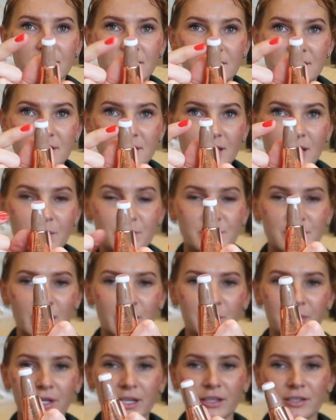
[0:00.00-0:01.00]
These tips,
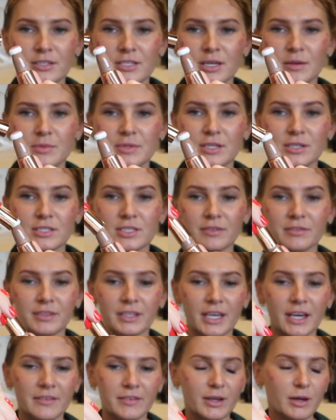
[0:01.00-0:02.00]
applicator tips, are definitely
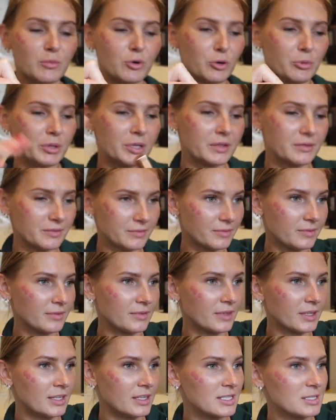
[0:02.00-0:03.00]
having a moment,
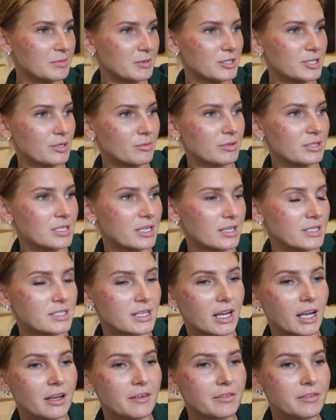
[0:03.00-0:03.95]
especially with TikTok.